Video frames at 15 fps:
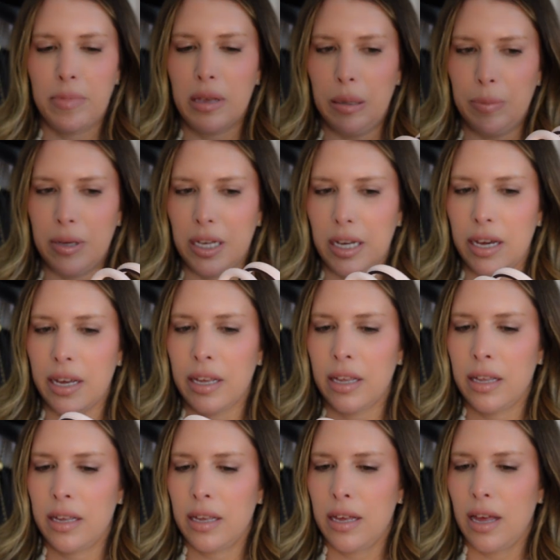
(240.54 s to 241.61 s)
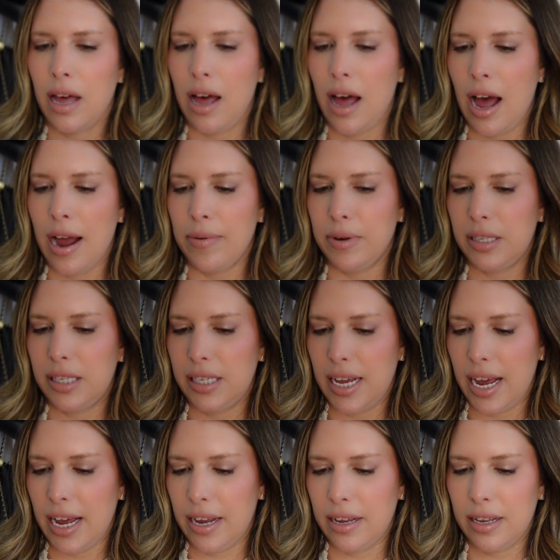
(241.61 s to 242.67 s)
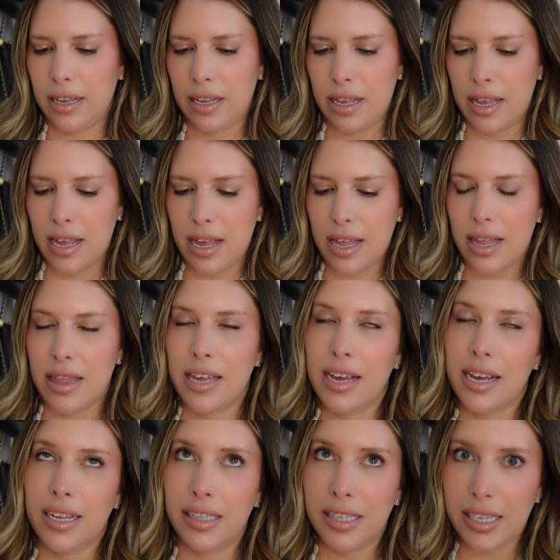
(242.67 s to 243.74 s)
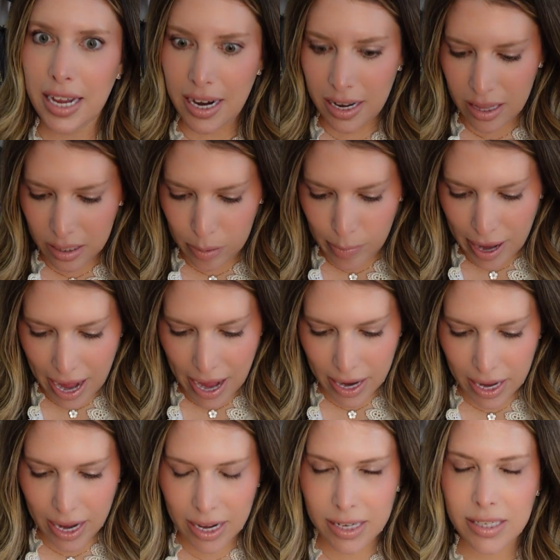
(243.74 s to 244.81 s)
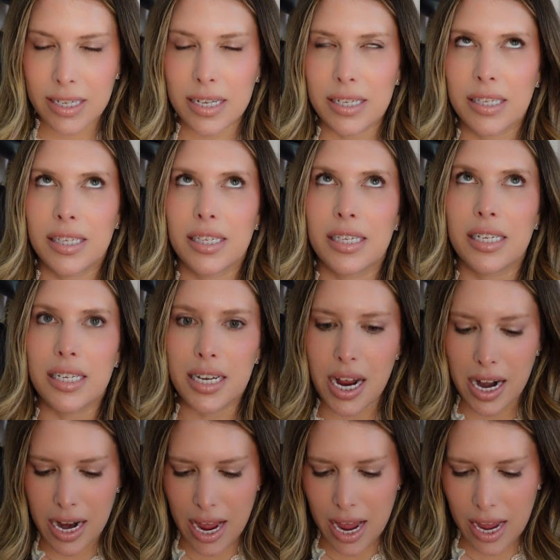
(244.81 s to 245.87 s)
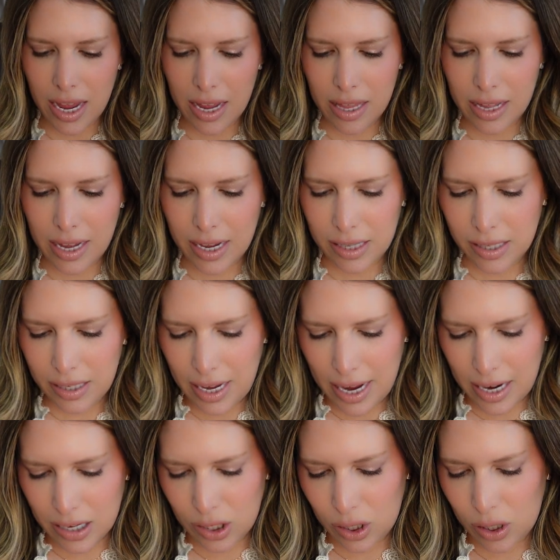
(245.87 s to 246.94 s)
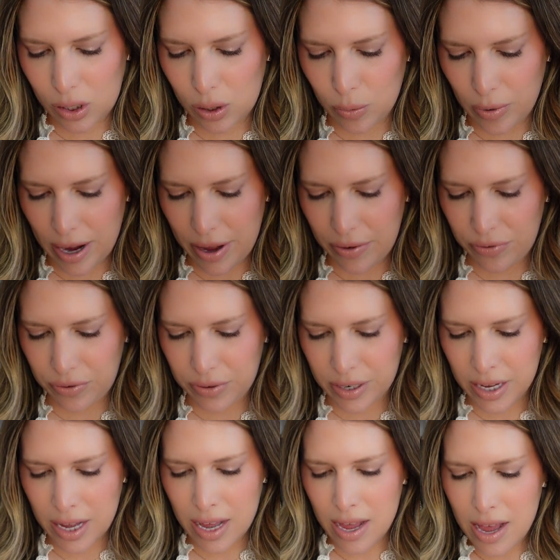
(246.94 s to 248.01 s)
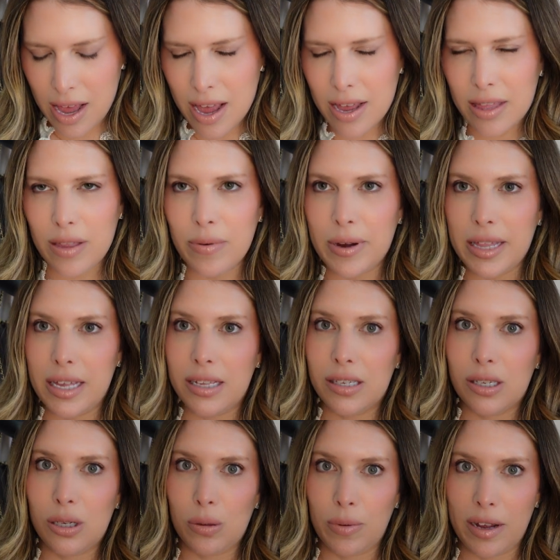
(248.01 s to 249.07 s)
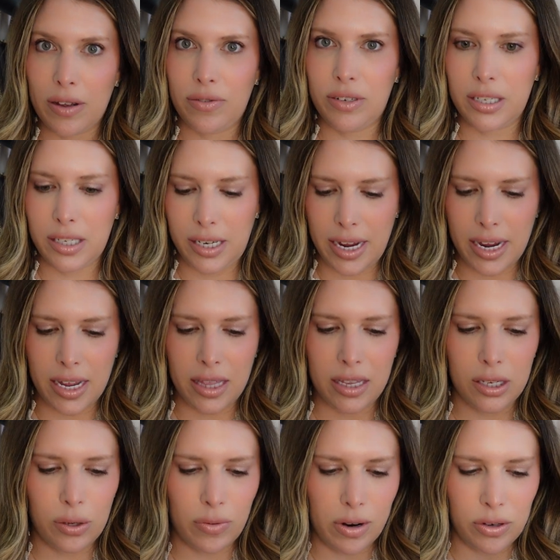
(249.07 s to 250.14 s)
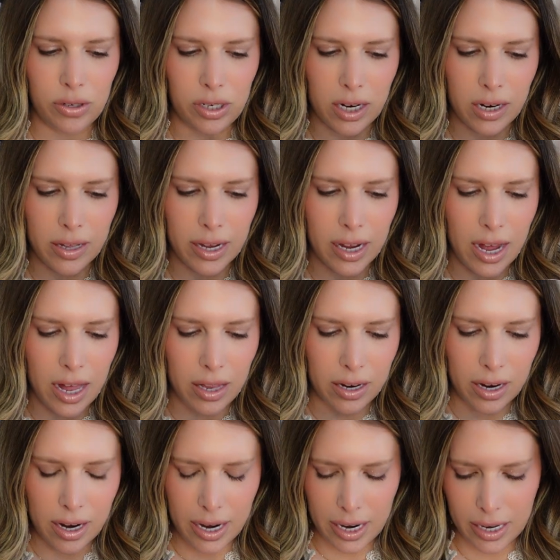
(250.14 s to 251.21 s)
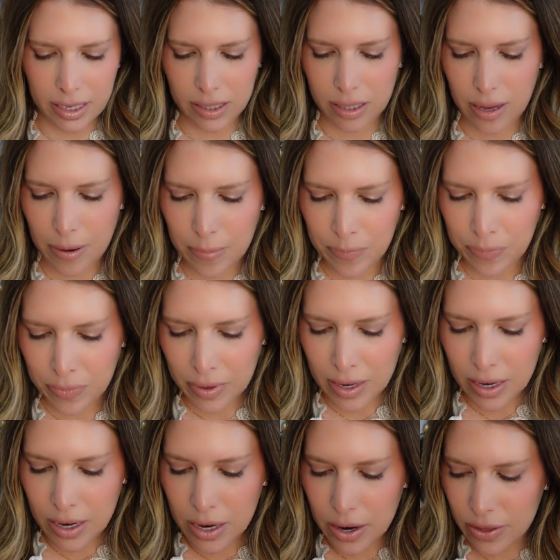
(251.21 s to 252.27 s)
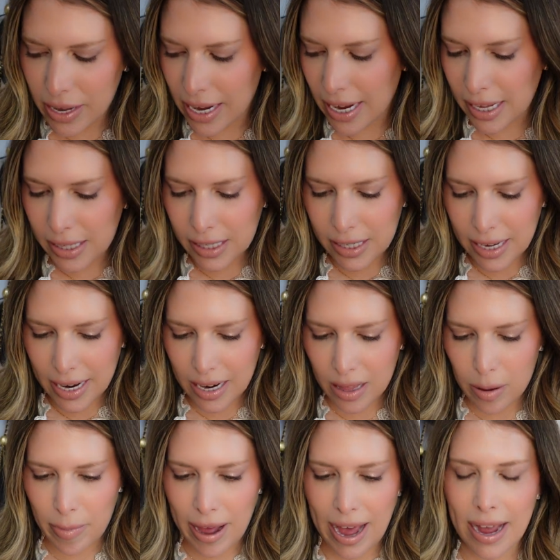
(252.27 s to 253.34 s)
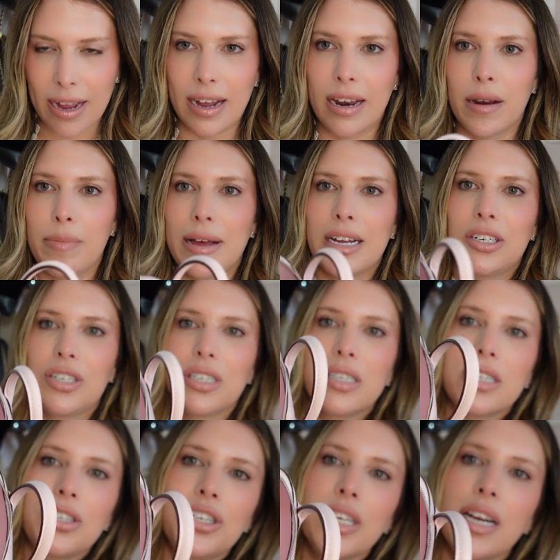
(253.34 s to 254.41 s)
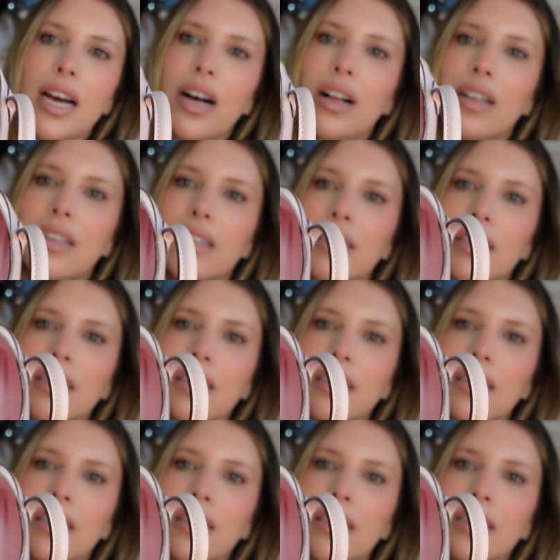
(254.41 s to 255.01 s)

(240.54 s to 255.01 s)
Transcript: BB, I would say. The inside of this bag is stunning. The inside is Swift, and the way that Swift is taking this Rose Darling color, it is, you know, the inside of the bag kind of matches the Chanel.